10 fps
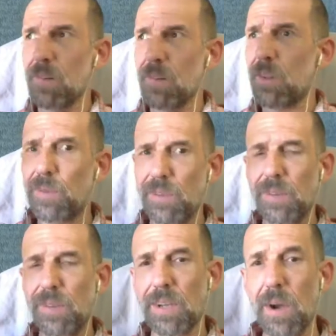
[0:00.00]
closest
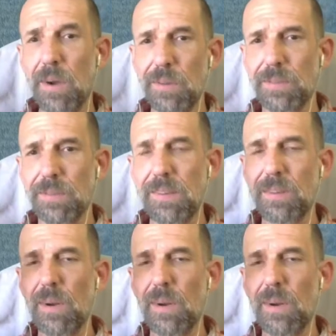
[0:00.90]
to the coast, right?